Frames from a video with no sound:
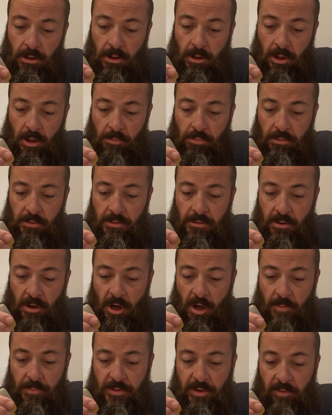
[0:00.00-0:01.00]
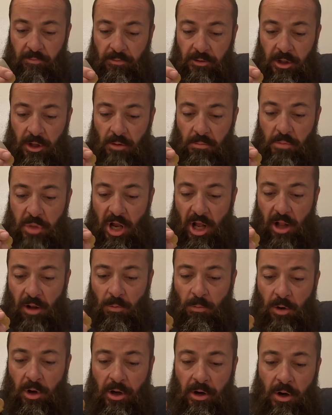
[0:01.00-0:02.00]
Couple drops of LaBelle
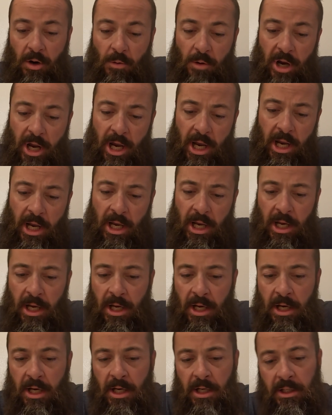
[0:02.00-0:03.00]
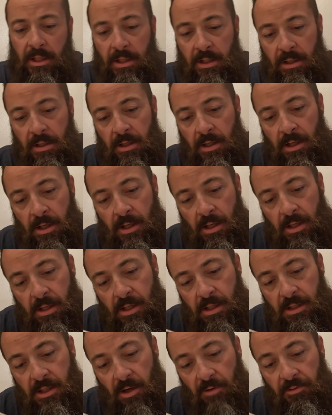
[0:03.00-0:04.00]
108.
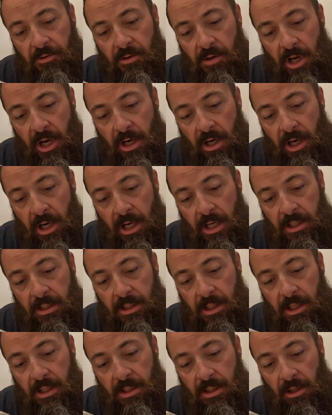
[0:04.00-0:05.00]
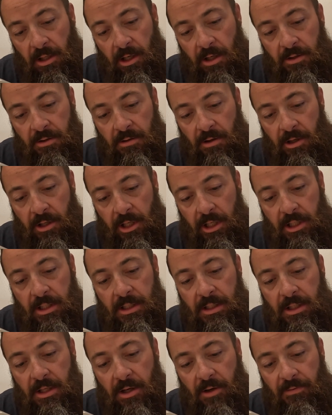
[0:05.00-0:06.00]
This stuff's great, guys. It is electronic
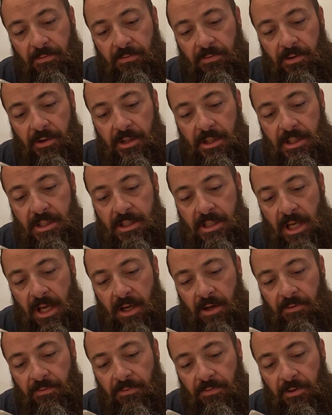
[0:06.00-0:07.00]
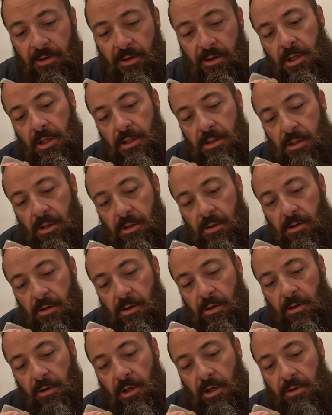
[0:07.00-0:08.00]
stuff, safe. It's not gonna
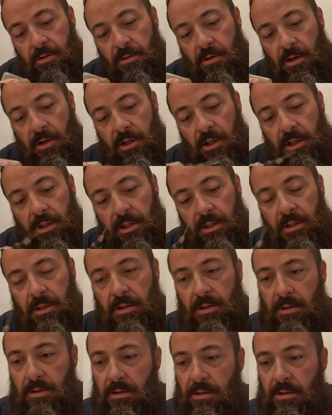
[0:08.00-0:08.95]
hurt your electronics.